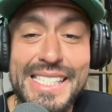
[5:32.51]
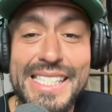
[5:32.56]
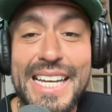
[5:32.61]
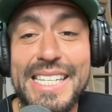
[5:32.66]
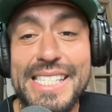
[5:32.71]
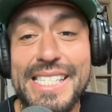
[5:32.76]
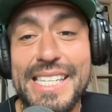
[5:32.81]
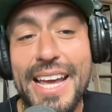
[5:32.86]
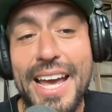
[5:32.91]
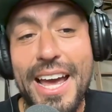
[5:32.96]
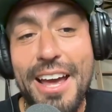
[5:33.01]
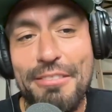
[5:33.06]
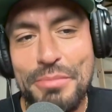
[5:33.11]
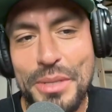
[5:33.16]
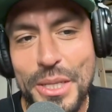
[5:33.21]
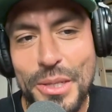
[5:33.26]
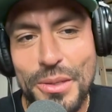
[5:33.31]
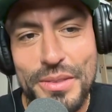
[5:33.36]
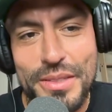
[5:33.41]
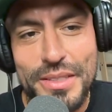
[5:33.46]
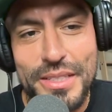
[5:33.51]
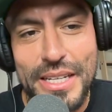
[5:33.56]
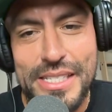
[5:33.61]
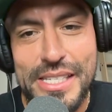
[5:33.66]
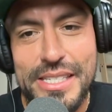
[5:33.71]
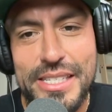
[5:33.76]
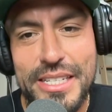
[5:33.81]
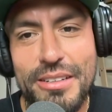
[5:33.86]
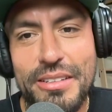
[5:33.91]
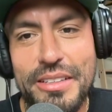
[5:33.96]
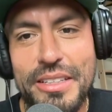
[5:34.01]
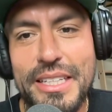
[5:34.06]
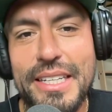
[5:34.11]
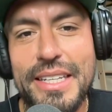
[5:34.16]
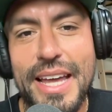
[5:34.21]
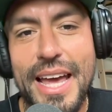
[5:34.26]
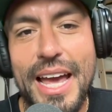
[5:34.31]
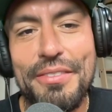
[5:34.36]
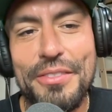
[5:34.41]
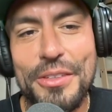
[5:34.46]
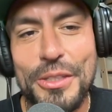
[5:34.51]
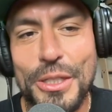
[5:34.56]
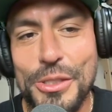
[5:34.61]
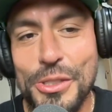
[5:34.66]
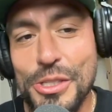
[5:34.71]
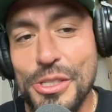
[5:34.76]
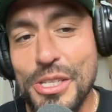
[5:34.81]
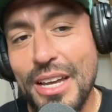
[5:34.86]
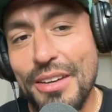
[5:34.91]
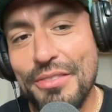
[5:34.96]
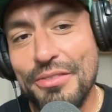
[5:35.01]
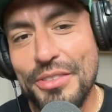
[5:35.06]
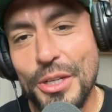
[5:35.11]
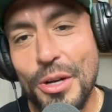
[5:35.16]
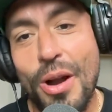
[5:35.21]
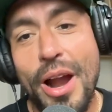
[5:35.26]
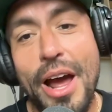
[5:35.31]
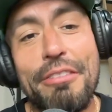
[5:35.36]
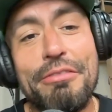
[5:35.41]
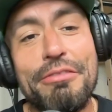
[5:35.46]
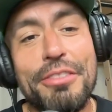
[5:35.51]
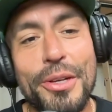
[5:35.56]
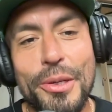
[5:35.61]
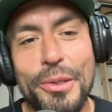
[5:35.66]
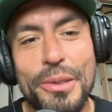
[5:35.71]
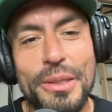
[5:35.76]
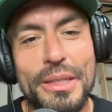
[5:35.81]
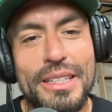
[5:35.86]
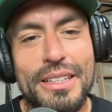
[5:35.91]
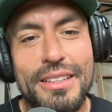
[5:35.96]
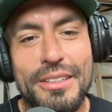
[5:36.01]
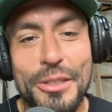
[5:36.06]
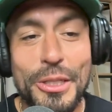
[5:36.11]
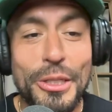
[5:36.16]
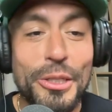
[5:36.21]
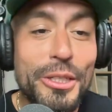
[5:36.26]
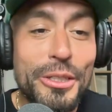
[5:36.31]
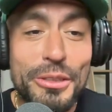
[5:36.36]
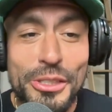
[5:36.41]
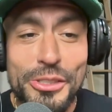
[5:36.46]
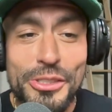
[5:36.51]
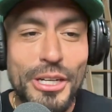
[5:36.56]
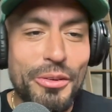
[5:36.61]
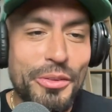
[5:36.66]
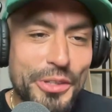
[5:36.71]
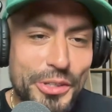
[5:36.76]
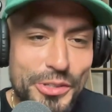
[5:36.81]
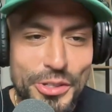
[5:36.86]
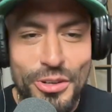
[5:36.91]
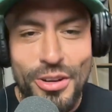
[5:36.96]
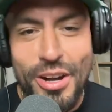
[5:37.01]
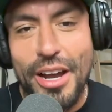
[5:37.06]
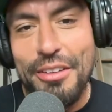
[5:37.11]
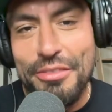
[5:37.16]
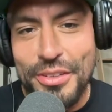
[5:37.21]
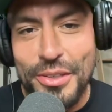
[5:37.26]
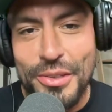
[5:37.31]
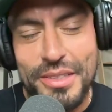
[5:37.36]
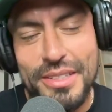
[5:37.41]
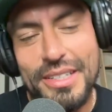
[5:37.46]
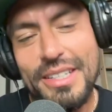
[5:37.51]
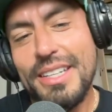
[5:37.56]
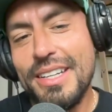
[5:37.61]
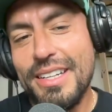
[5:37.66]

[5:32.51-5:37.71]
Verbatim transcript: It's nice to have, but you don't necessarily need to have it. You can just have your iPhone. You could literally start with your iPhone.